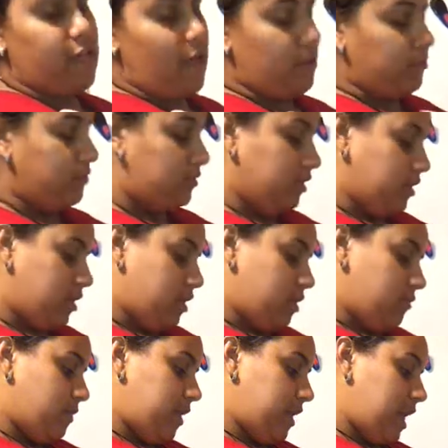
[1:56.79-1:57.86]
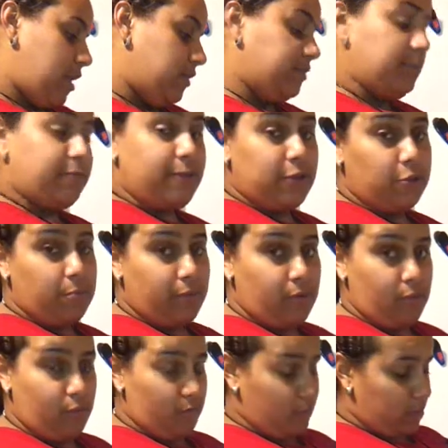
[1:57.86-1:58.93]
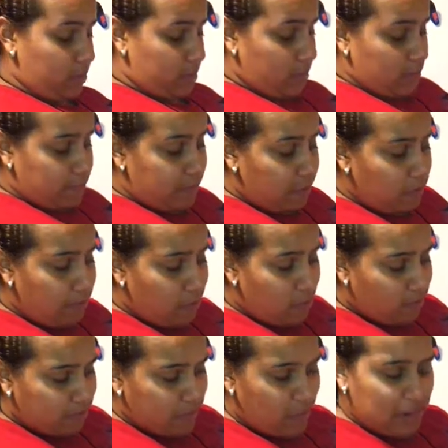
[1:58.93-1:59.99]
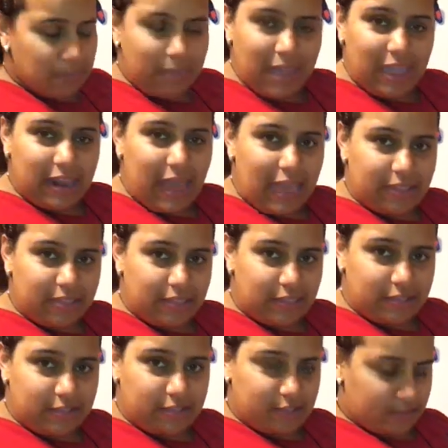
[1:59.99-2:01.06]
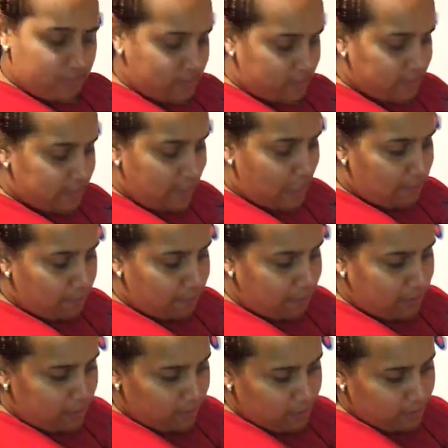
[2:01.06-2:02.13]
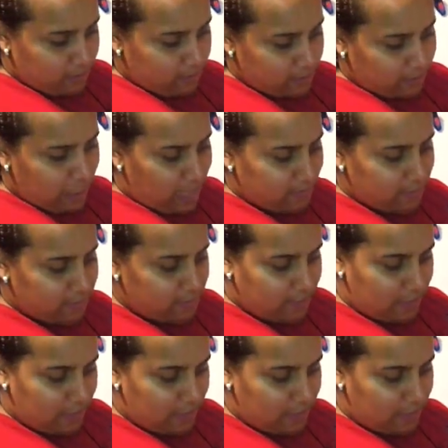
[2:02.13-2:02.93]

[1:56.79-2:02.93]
house right now. It's a funnel bowl. Funnel bowl is kind of made like this. The top of it is like this, and